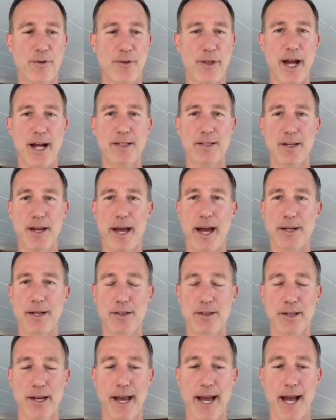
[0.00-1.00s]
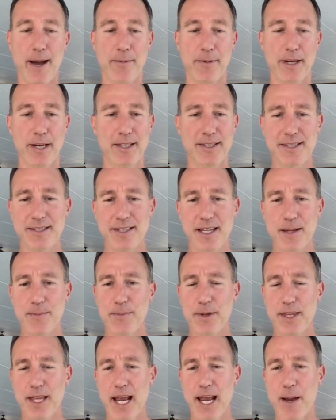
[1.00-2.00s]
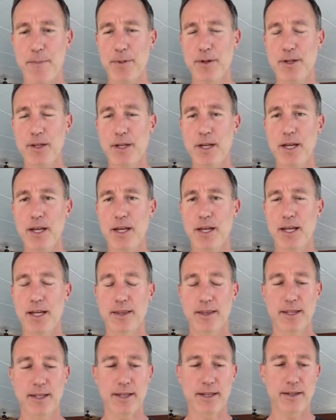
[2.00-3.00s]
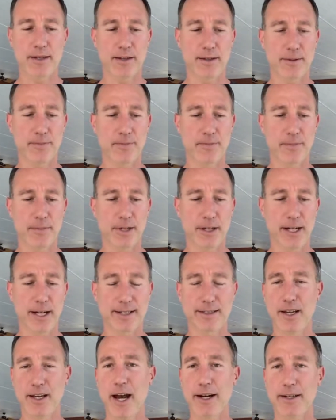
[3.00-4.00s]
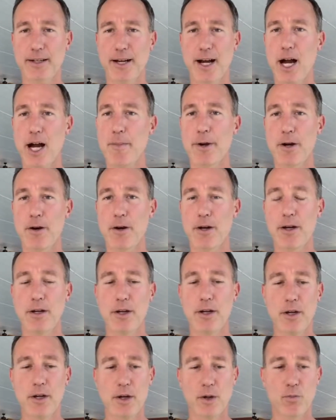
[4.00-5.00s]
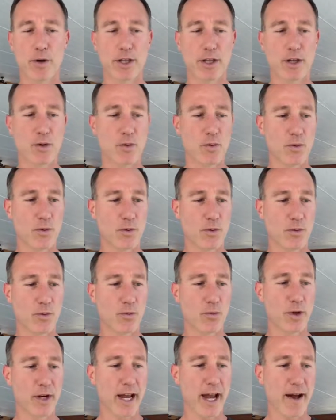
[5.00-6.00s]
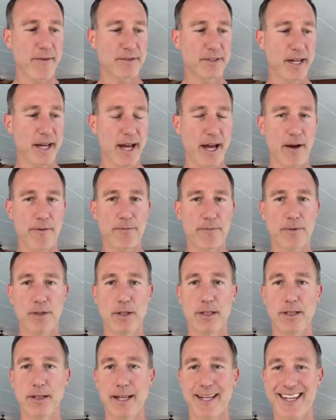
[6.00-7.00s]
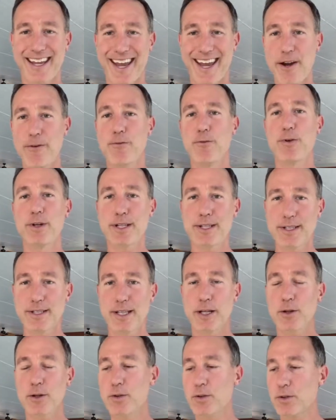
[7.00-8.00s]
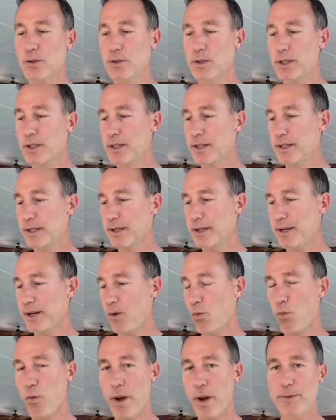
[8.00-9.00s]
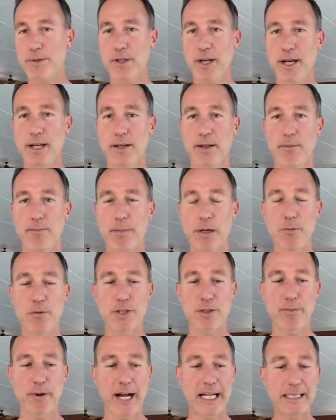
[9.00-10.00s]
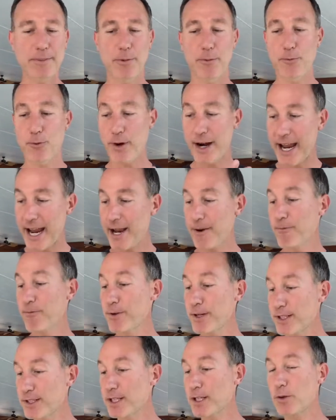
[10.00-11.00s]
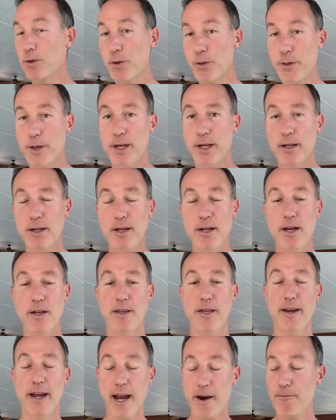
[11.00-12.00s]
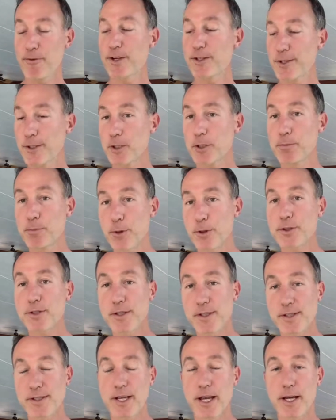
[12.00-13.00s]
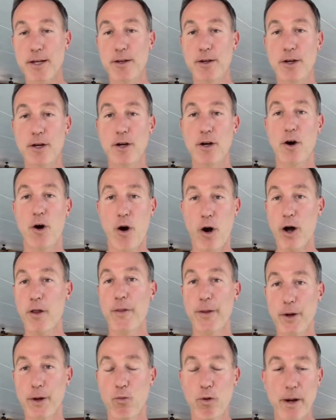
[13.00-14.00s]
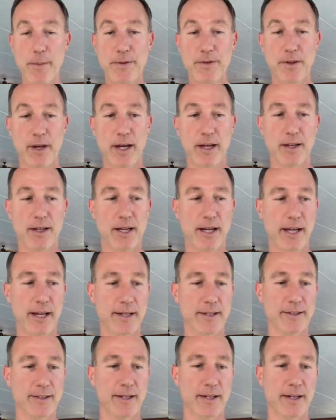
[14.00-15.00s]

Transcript: that to actually happen. And it's the same thing that happened in the .com era, when you would have to have like every single website be responsible for every single thing that every single person said on their website. And